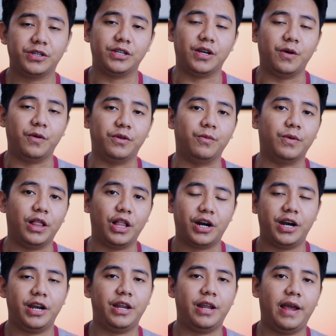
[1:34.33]
so you will
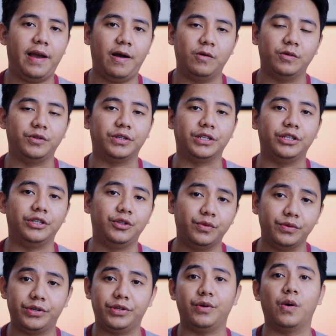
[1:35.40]
learn how you can
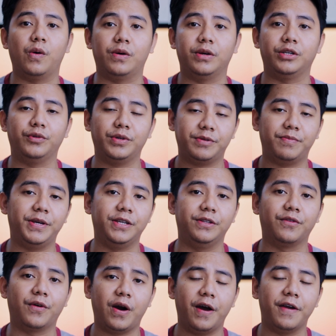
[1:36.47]
use your USB
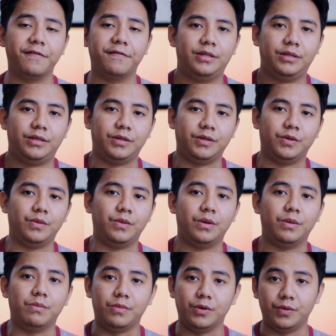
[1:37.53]
drive to
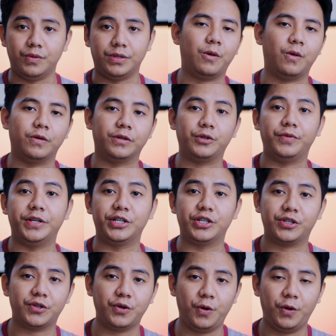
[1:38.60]
boot or to
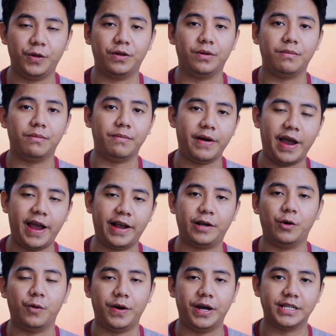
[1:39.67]
install
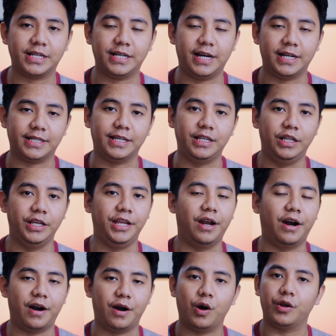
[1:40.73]
macOS
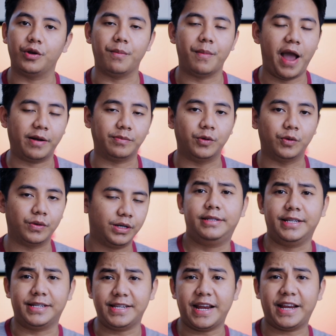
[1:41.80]
Catalina on your MacBook.
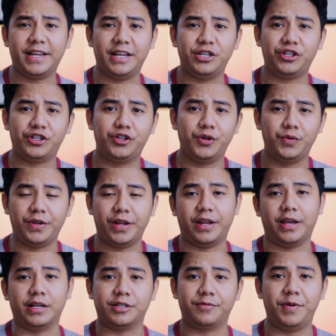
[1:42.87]
The second issue that I
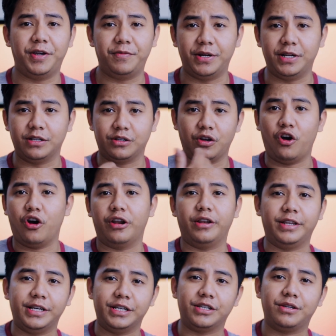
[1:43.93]
experienced on
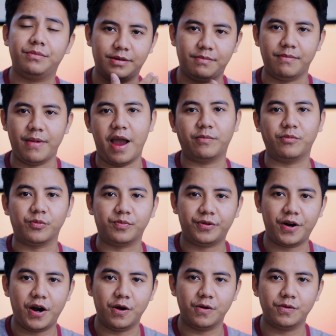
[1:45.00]
this MacBook
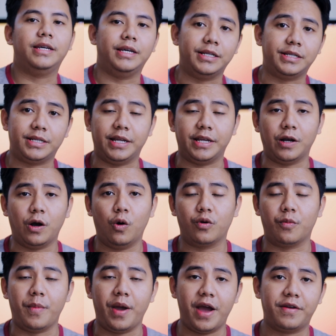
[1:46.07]
Pro is the
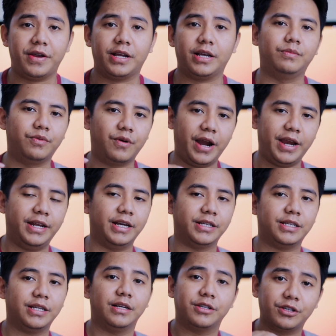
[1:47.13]
automatic
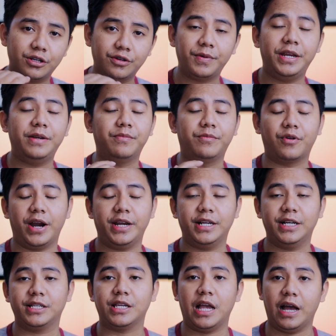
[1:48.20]
brightness, screen
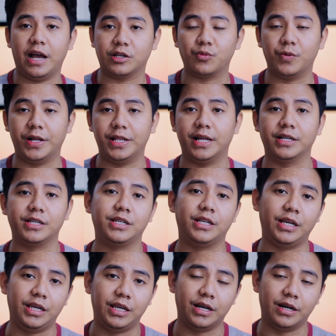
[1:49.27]
brightness, as well as
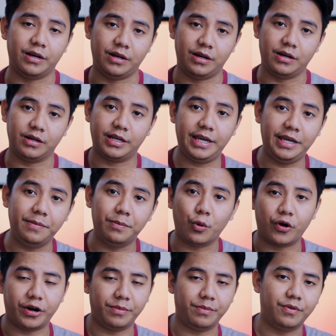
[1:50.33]
the
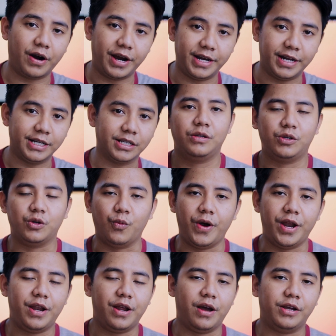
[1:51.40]
keyboard brightness. So
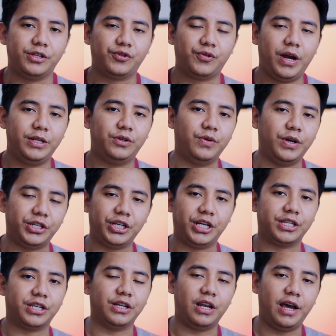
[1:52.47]
when I try to
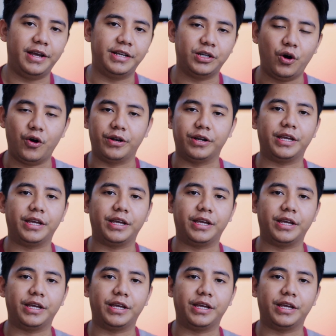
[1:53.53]
adjust the light on the